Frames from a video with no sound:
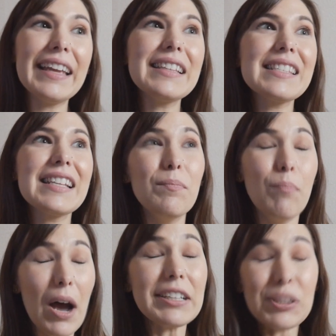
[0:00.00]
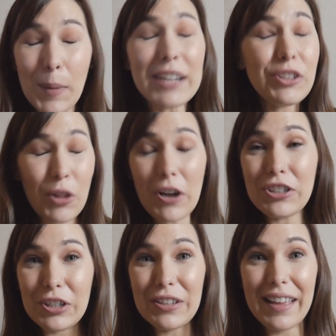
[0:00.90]
It's much, much
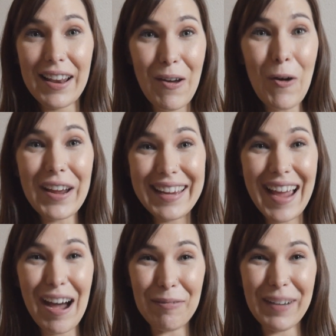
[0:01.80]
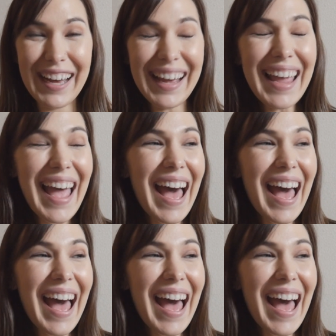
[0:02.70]
larger than Okayama.